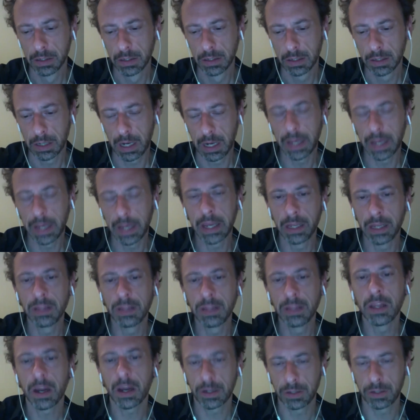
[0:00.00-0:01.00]
like an
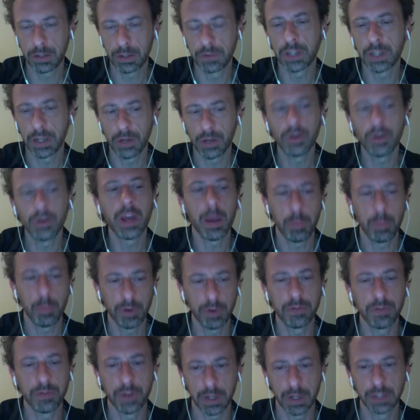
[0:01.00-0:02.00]
inductive study. Okay,
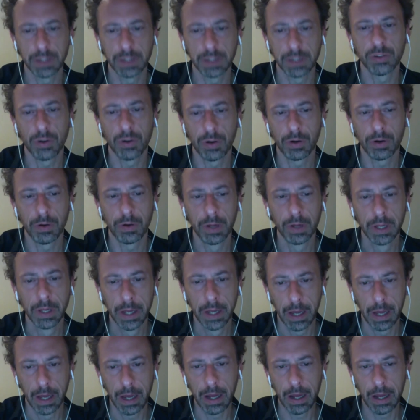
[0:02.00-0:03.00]
perfect. So,
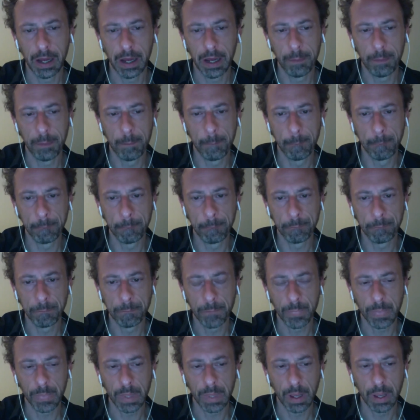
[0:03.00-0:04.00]
um,
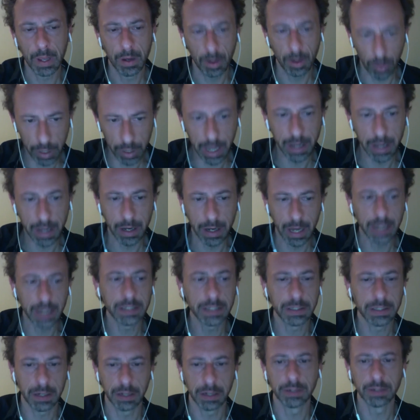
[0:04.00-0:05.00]
okay,
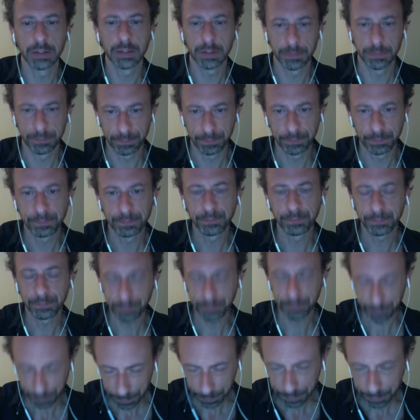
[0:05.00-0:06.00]
excellent.
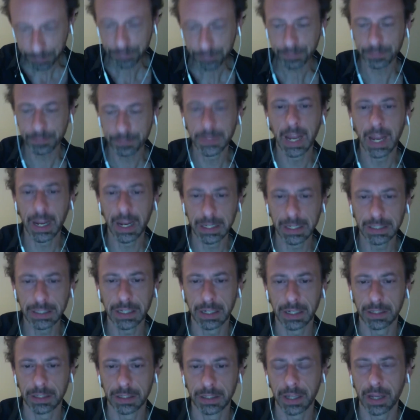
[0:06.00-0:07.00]

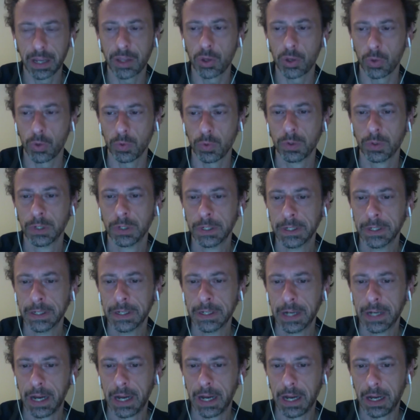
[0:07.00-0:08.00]
Excellent, thank you.
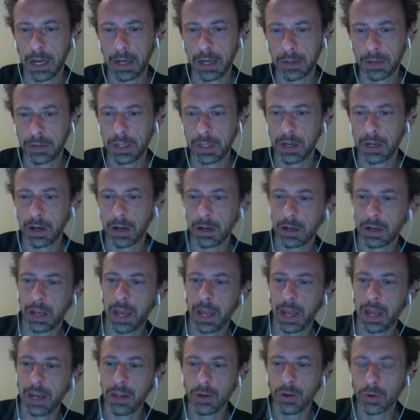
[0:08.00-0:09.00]
Uh, there are
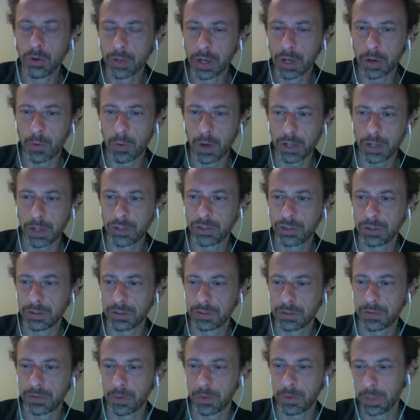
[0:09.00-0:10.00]
any other
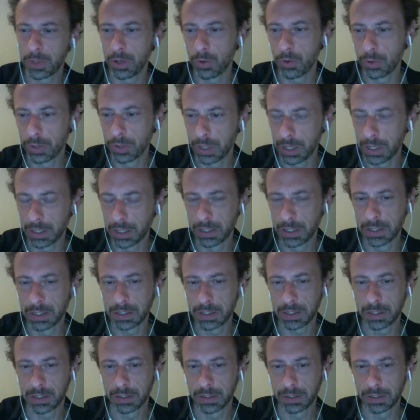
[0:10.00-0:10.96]
questions from the audience?